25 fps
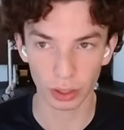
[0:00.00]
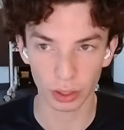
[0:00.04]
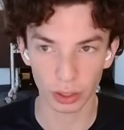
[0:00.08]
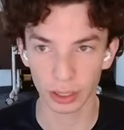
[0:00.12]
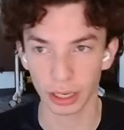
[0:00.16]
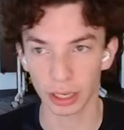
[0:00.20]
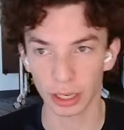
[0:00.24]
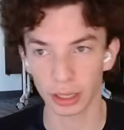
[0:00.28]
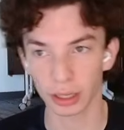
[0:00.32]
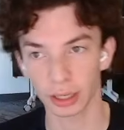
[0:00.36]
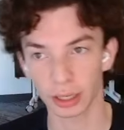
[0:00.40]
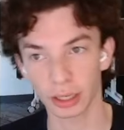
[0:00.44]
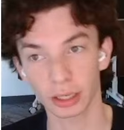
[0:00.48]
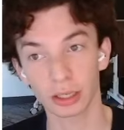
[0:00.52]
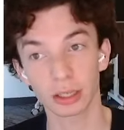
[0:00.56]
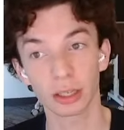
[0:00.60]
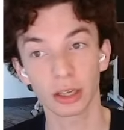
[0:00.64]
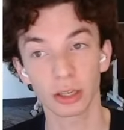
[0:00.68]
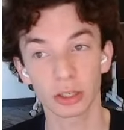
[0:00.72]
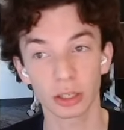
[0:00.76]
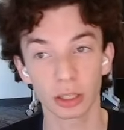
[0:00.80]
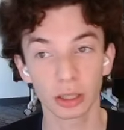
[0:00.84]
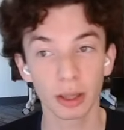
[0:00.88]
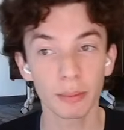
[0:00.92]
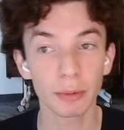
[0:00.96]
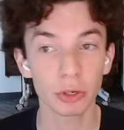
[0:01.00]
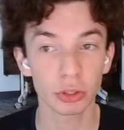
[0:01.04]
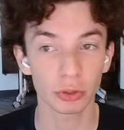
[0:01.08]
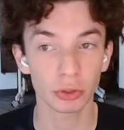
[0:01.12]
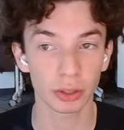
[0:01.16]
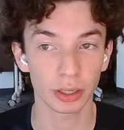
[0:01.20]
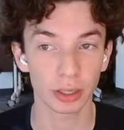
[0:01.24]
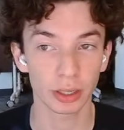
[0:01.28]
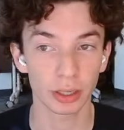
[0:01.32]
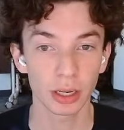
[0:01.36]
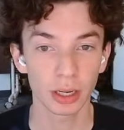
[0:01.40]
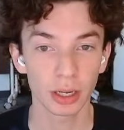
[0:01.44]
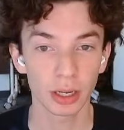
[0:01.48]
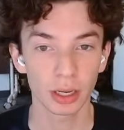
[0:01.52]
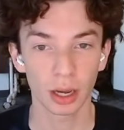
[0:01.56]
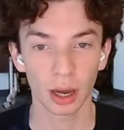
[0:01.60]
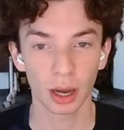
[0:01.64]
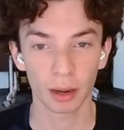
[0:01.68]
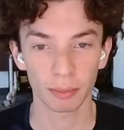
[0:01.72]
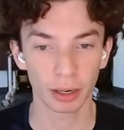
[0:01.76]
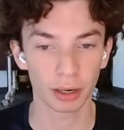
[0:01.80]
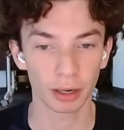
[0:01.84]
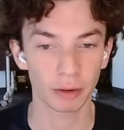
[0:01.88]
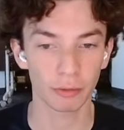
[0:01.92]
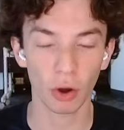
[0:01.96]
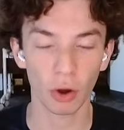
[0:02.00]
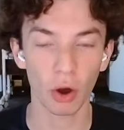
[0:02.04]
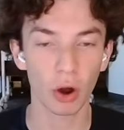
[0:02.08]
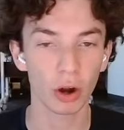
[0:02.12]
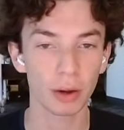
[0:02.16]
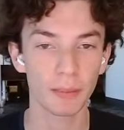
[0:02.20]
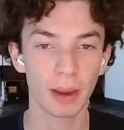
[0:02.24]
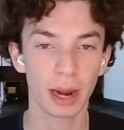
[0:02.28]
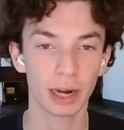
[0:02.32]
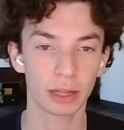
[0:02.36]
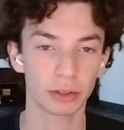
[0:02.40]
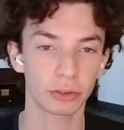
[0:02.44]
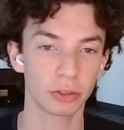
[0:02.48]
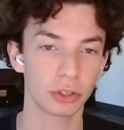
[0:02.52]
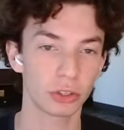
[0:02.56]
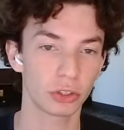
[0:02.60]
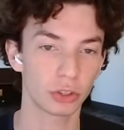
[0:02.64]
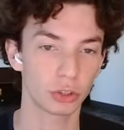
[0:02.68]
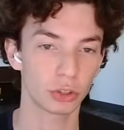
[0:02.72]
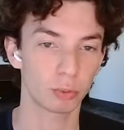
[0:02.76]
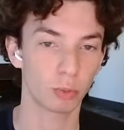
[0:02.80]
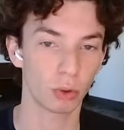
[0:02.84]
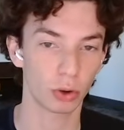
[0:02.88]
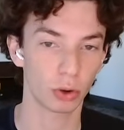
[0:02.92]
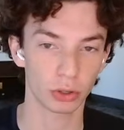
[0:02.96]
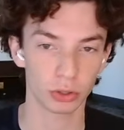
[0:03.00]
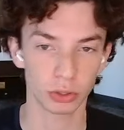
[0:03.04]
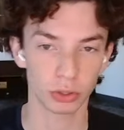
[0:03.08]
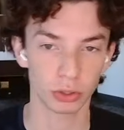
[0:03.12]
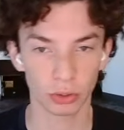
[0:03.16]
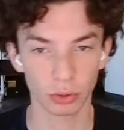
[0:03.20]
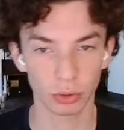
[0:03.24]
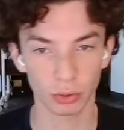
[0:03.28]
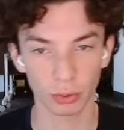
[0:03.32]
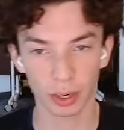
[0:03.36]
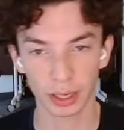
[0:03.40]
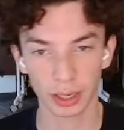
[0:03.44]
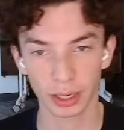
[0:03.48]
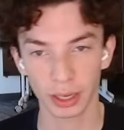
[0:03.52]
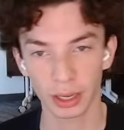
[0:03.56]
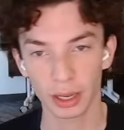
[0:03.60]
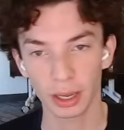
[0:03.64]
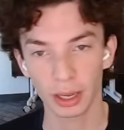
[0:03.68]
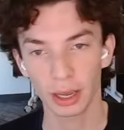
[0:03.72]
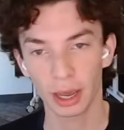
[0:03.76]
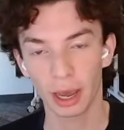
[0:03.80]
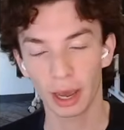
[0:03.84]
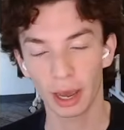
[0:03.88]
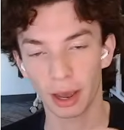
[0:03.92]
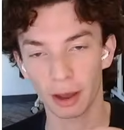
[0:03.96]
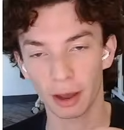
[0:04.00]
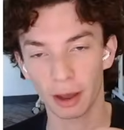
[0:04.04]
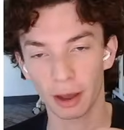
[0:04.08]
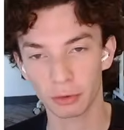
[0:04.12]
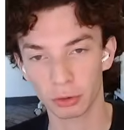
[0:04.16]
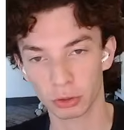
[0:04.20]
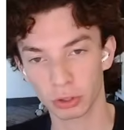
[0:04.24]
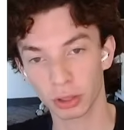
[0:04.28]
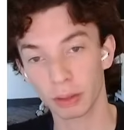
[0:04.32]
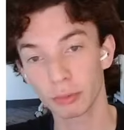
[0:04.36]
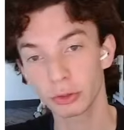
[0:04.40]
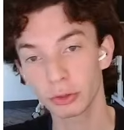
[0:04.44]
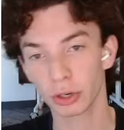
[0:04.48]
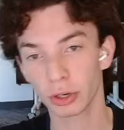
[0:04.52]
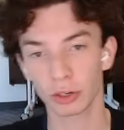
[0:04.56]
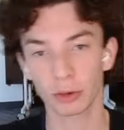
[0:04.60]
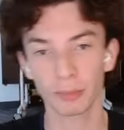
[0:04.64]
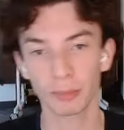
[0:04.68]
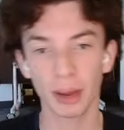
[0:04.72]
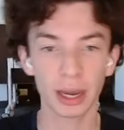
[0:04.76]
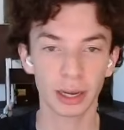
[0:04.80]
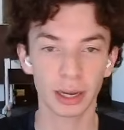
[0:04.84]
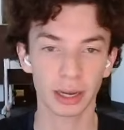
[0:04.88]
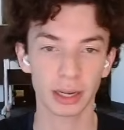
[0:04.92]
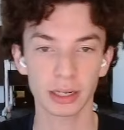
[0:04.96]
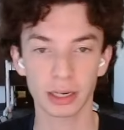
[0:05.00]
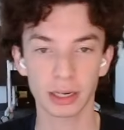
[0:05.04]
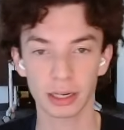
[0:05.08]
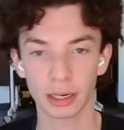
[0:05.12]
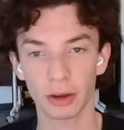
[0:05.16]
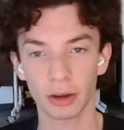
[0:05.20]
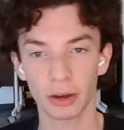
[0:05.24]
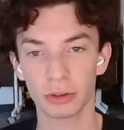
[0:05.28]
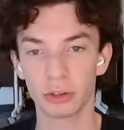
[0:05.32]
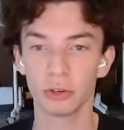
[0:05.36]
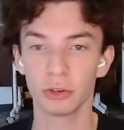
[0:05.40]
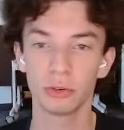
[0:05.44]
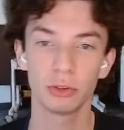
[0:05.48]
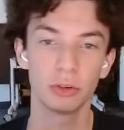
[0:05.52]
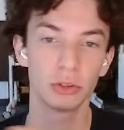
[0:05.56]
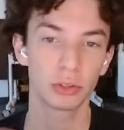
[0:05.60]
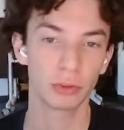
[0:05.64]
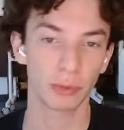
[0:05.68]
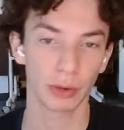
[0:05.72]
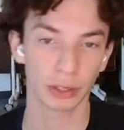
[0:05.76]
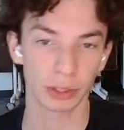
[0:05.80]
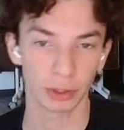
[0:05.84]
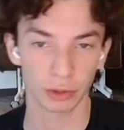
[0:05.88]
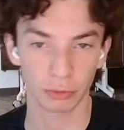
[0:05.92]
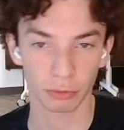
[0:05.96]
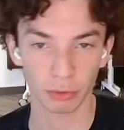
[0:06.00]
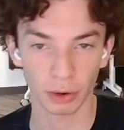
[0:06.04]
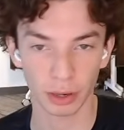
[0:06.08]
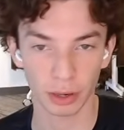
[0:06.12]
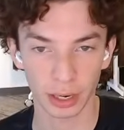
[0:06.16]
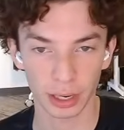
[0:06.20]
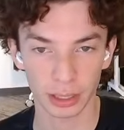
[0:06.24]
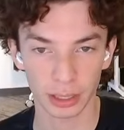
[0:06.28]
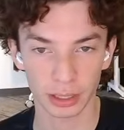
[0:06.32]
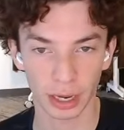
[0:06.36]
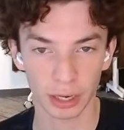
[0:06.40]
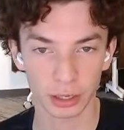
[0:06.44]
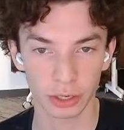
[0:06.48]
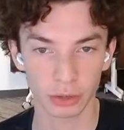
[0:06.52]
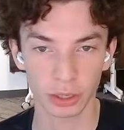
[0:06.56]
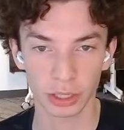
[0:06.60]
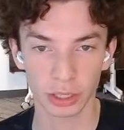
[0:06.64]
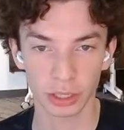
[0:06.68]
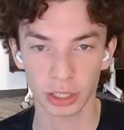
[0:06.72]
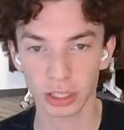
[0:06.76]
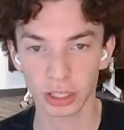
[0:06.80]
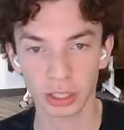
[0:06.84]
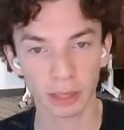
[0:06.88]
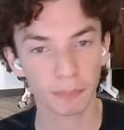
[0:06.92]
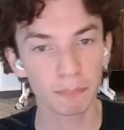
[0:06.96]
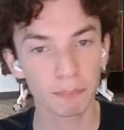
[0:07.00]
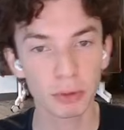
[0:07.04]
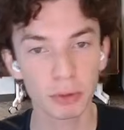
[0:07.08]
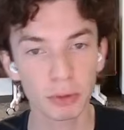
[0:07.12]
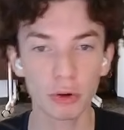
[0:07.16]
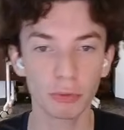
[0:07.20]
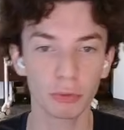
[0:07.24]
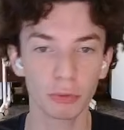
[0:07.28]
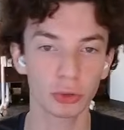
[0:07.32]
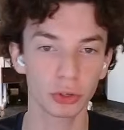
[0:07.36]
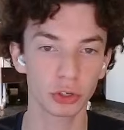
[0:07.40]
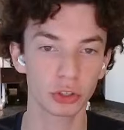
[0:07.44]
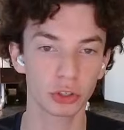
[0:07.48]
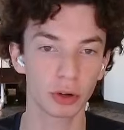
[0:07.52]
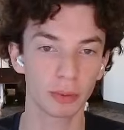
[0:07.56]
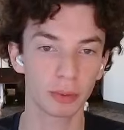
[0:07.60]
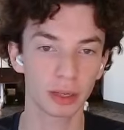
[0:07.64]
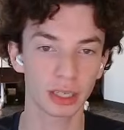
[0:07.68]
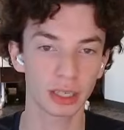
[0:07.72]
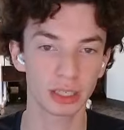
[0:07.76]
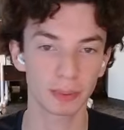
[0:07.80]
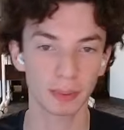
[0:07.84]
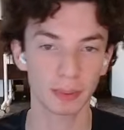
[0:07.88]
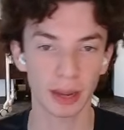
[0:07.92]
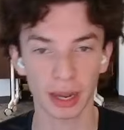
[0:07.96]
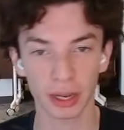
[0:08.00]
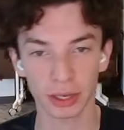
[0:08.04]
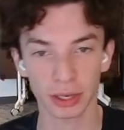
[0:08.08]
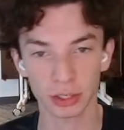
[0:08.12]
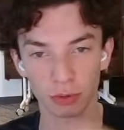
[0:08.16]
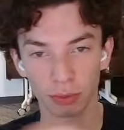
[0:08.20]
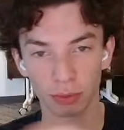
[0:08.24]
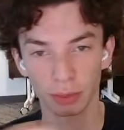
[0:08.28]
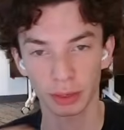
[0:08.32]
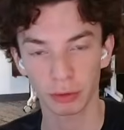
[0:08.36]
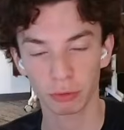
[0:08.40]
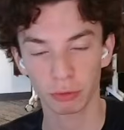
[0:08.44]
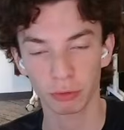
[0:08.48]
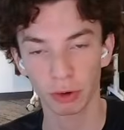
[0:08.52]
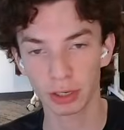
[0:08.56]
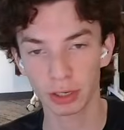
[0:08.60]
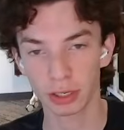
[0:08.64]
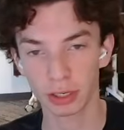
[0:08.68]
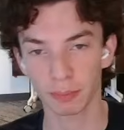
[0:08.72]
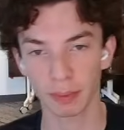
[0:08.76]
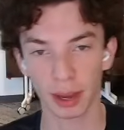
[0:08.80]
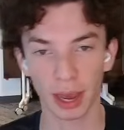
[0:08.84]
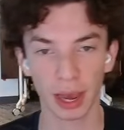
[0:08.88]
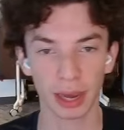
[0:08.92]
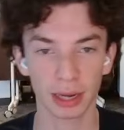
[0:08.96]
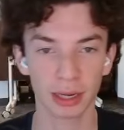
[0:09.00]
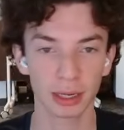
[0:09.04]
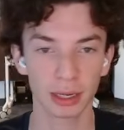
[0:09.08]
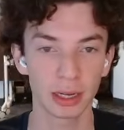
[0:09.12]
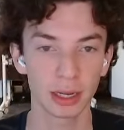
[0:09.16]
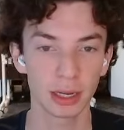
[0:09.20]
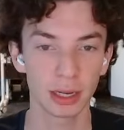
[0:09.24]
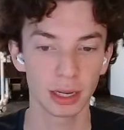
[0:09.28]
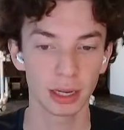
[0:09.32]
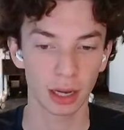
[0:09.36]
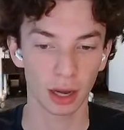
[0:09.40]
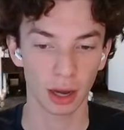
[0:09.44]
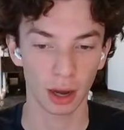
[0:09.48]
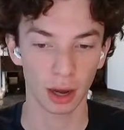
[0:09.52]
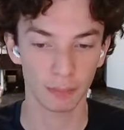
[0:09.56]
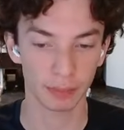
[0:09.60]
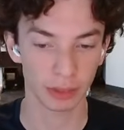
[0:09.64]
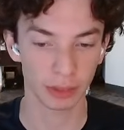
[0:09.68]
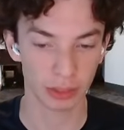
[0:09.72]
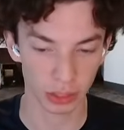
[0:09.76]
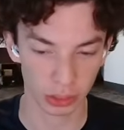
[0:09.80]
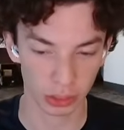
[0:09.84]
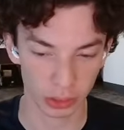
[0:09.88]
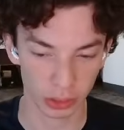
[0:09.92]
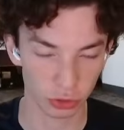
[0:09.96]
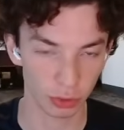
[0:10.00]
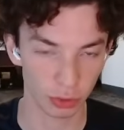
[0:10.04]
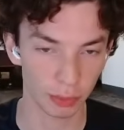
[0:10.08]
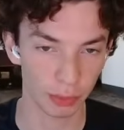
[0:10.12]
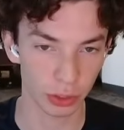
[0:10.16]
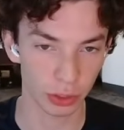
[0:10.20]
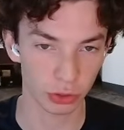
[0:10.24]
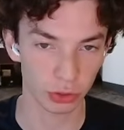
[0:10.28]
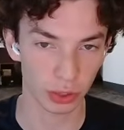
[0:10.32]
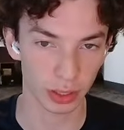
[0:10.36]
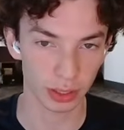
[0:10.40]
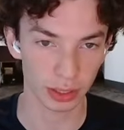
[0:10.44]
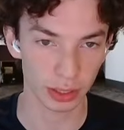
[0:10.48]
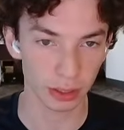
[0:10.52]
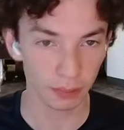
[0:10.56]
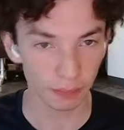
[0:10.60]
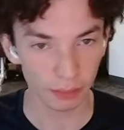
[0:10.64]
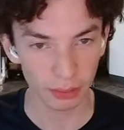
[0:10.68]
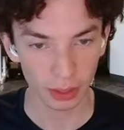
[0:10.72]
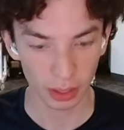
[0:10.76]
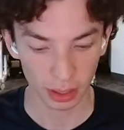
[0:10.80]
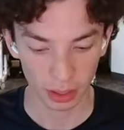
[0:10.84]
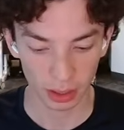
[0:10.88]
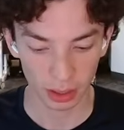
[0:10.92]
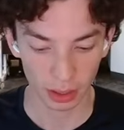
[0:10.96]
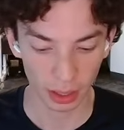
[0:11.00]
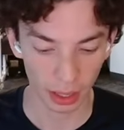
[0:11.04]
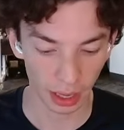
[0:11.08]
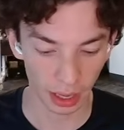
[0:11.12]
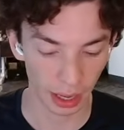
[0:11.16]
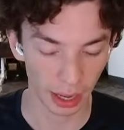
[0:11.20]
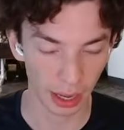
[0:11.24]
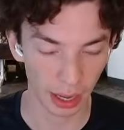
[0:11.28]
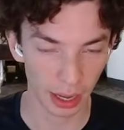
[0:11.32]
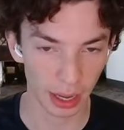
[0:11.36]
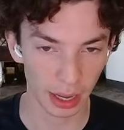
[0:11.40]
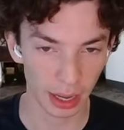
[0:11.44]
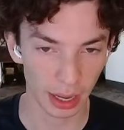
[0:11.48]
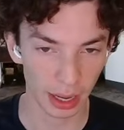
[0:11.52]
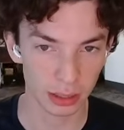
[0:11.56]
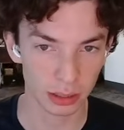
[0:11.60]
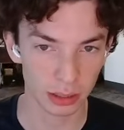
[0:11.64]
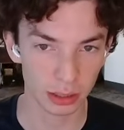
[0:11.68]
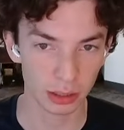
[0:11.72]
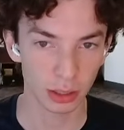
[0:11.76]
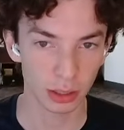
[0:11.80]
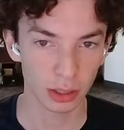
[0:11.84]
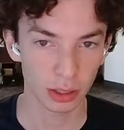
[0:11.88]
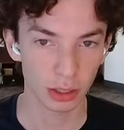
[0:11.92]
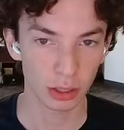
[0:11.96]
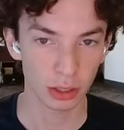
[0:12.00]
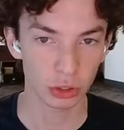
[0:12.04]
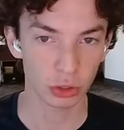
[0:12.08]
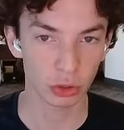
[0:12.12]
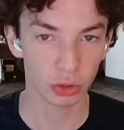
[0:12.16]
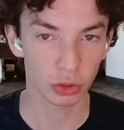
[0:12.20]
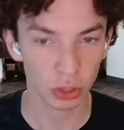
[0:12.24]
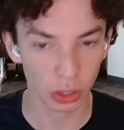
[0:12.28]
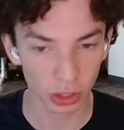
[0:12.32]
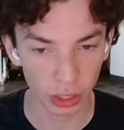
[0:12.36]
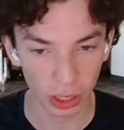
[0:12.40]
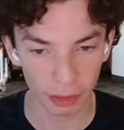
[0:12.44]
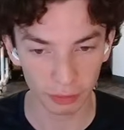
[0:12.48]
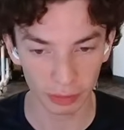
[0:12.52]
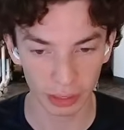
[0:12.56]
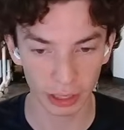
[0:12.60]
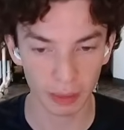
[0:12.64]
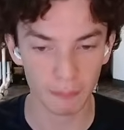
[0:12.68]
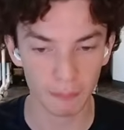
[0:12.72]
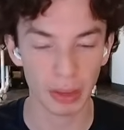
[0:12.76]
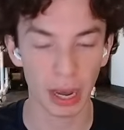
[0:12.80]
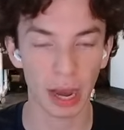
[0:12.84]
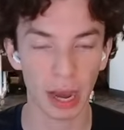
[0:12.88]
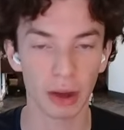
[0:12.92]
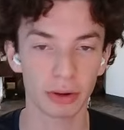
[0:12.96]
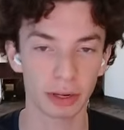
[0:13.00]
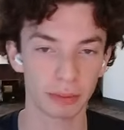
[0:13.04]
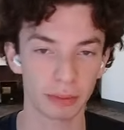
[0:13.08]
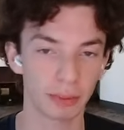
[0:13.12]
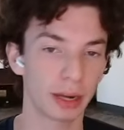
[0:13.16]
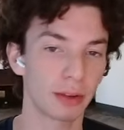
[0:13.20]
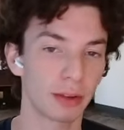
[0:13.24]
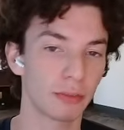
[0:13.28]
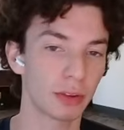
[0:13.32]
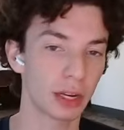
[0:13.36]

get like the telemetry kind of automatically just works. So you like have your telemetry on your back end, and now you use effect on the front end, and you get these like beautiful distributed spans from like front to back, this like distributed tracing. And so there's a lot of like compounding benefit